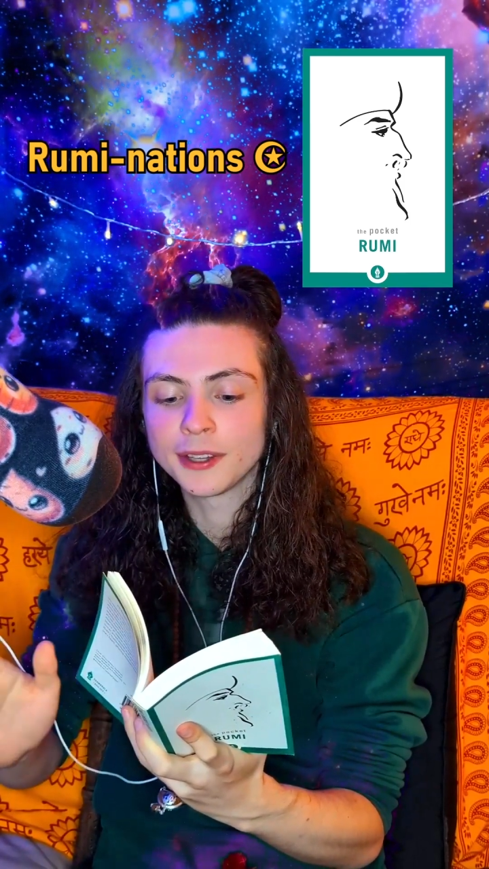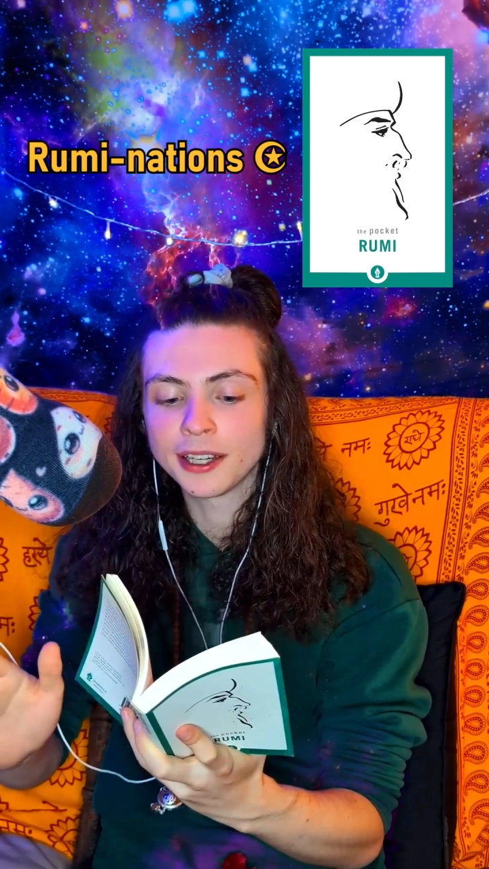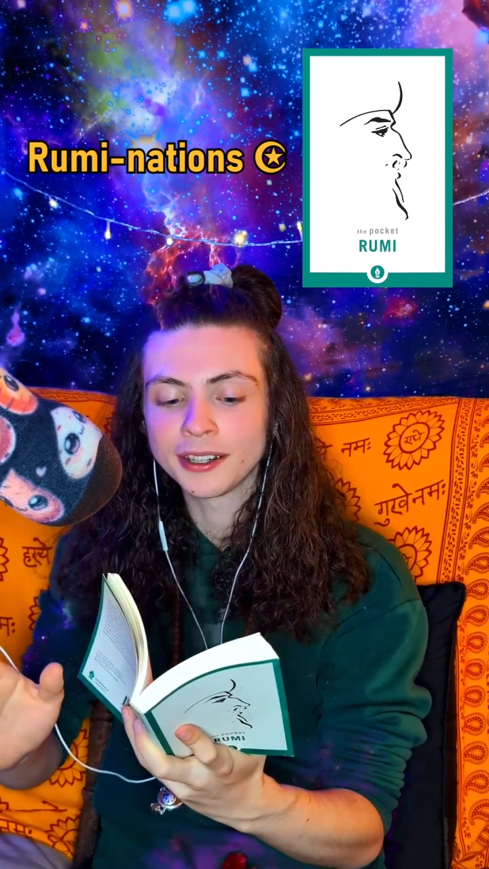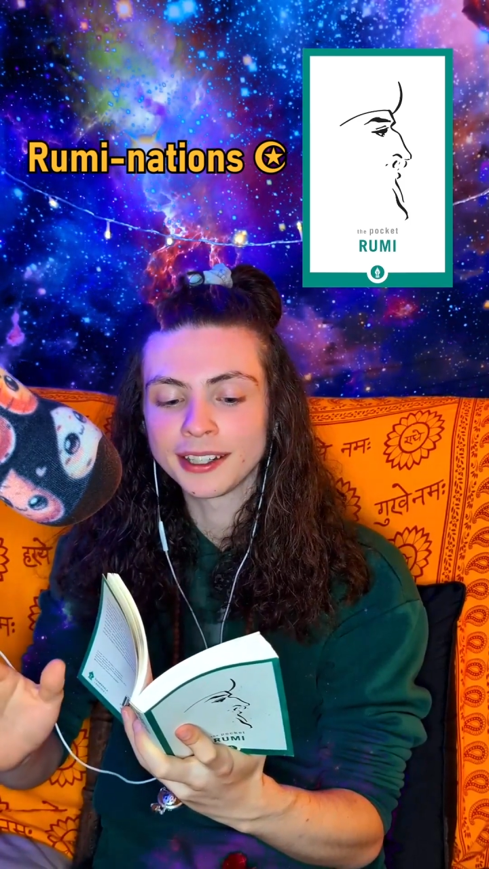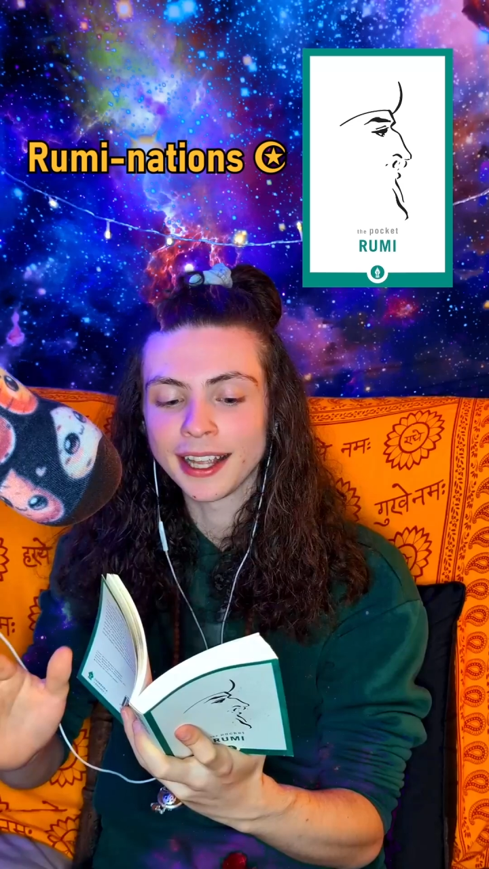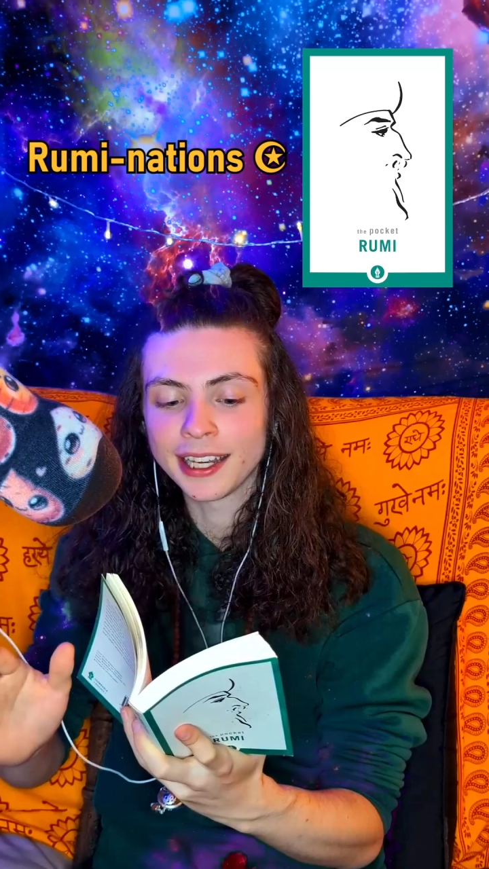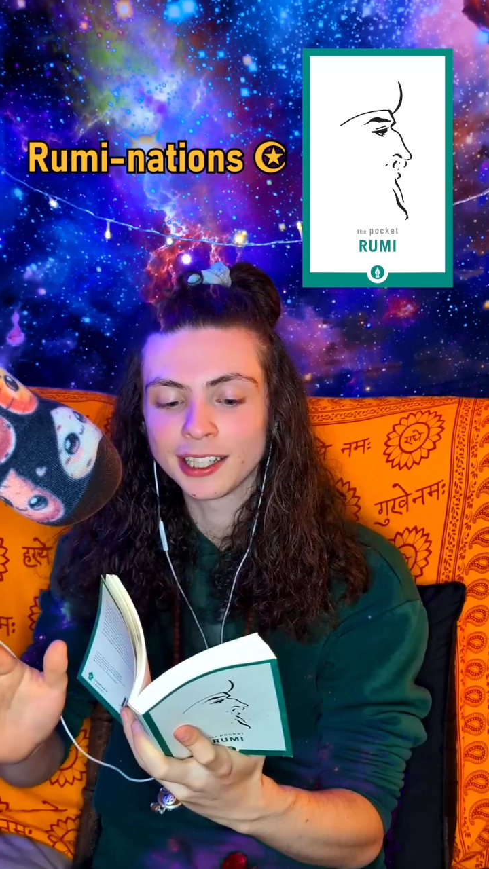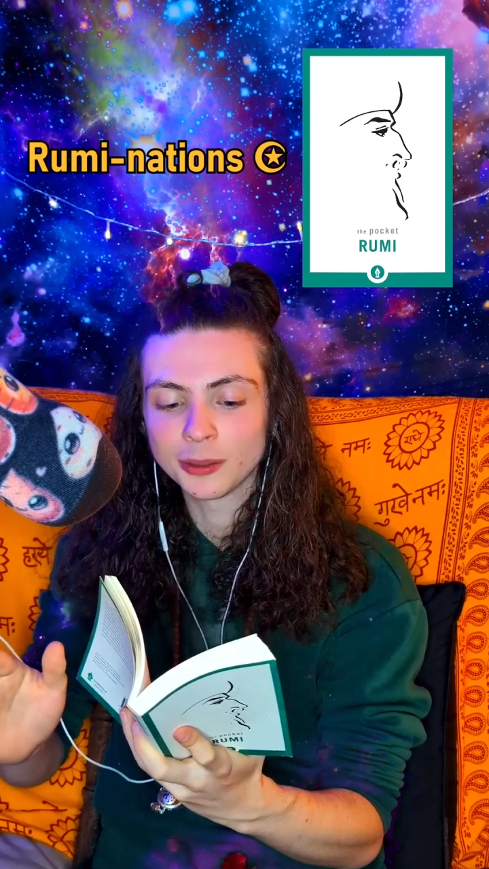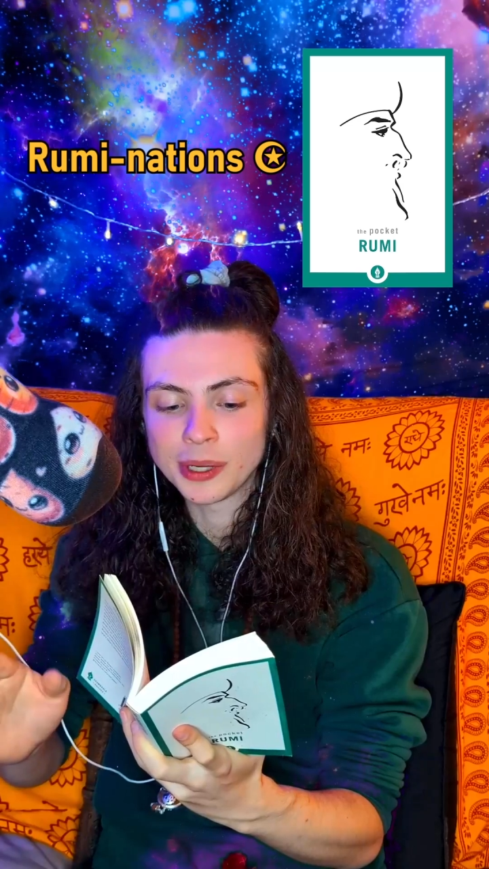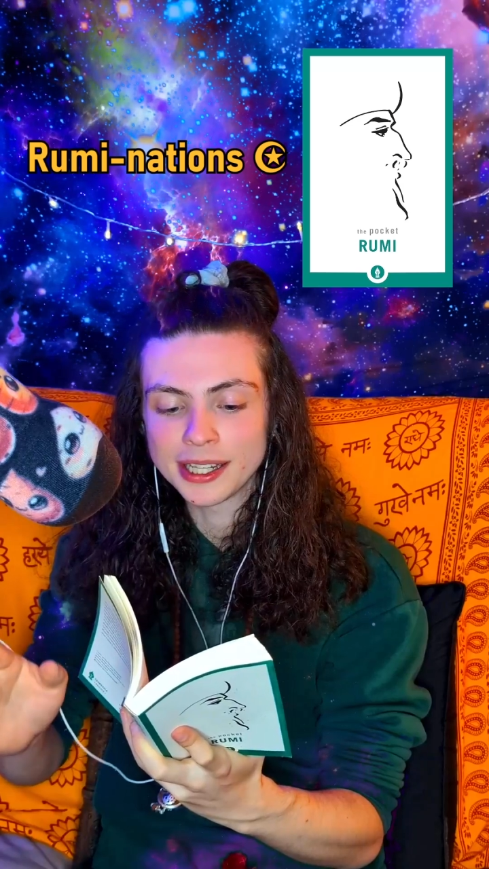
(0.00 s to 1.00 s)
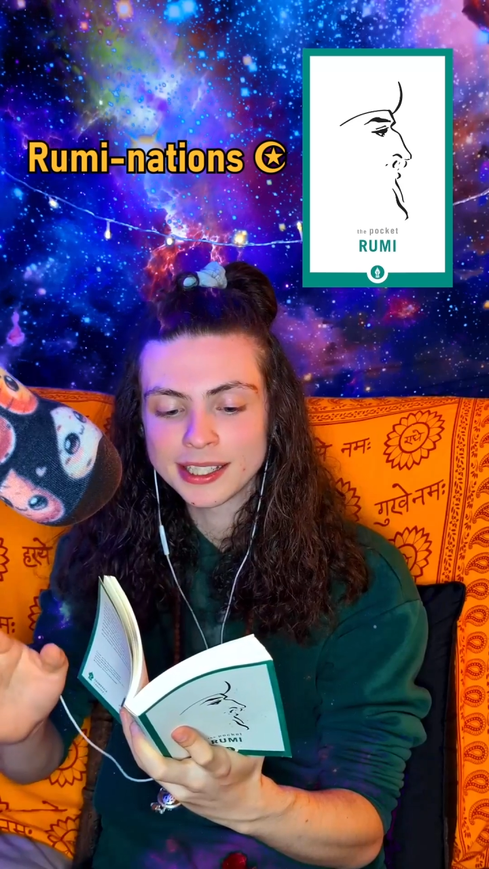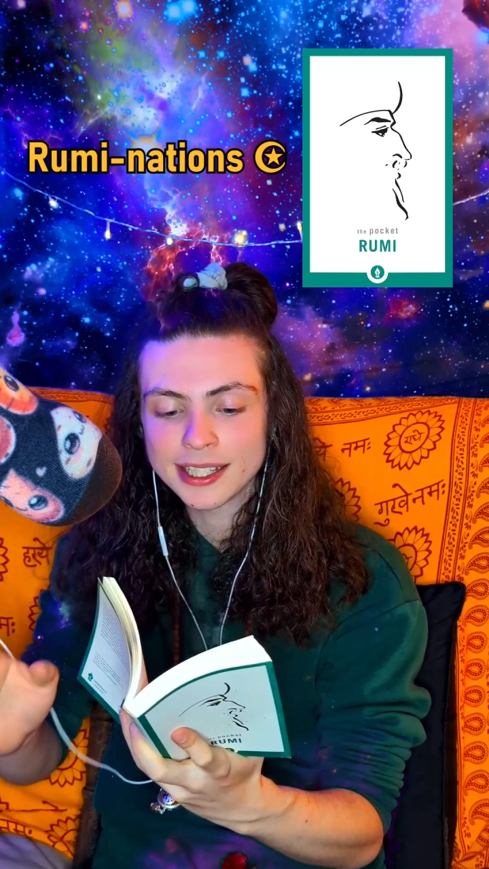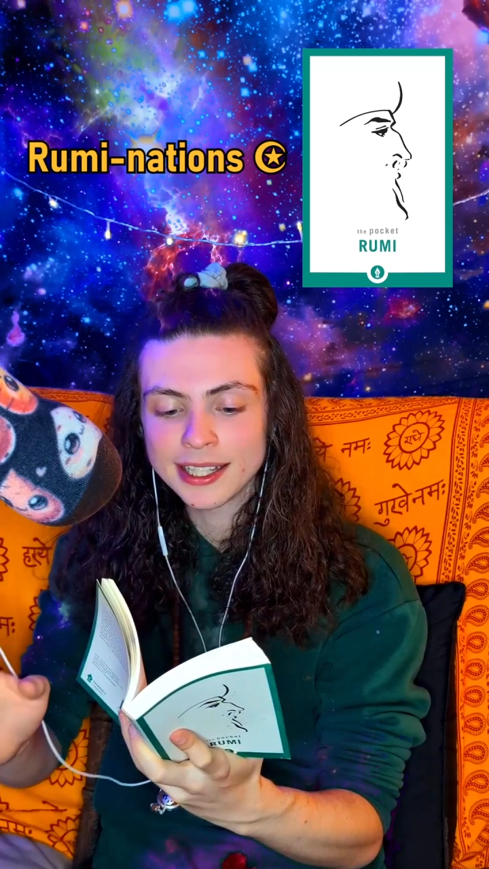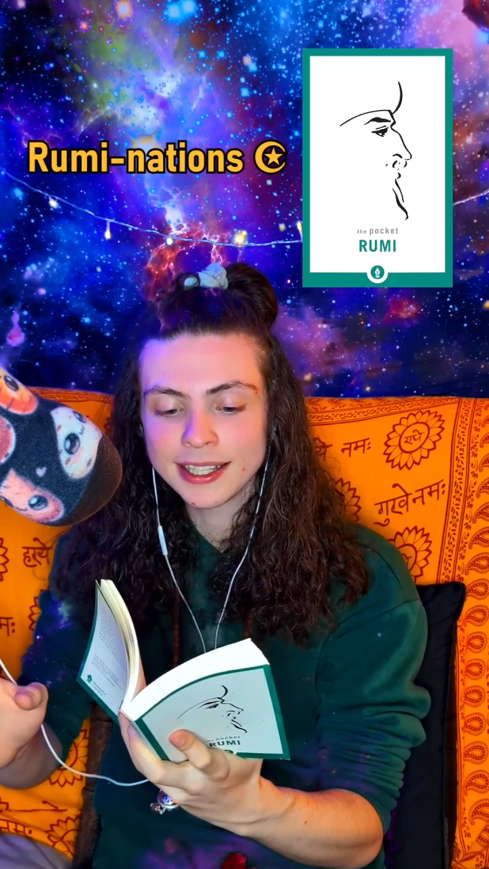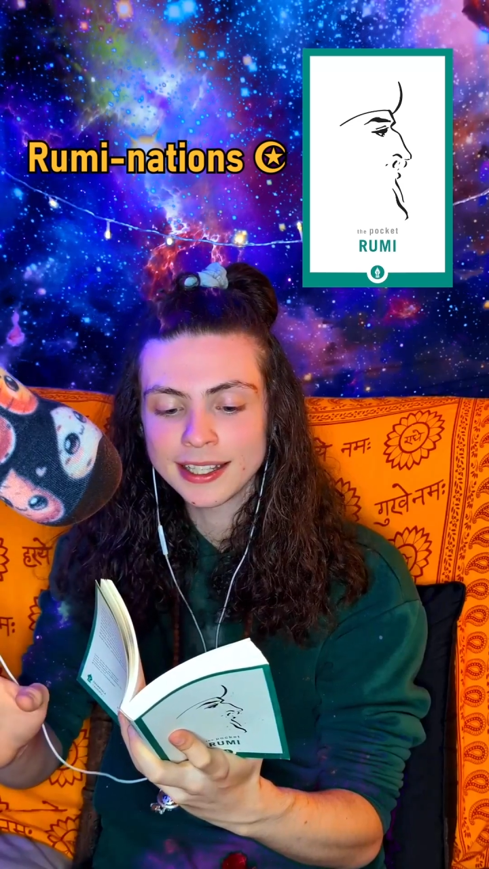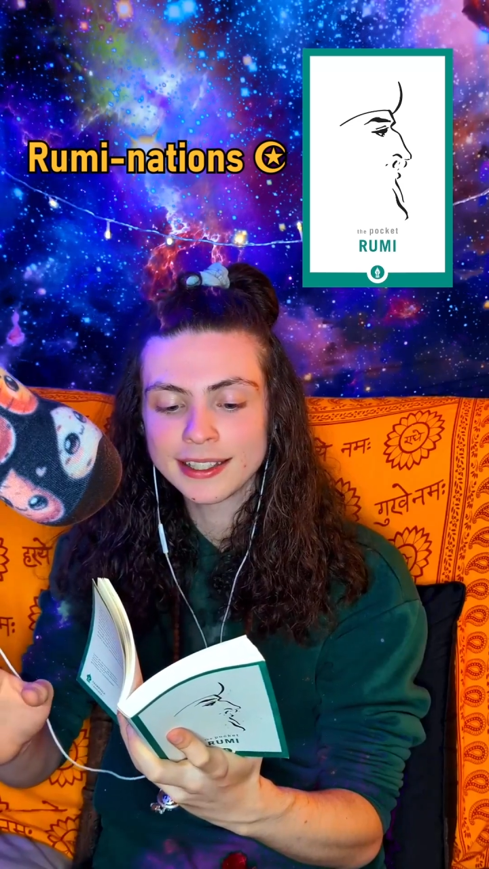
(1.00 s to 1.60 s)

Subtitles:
their enlightenment sees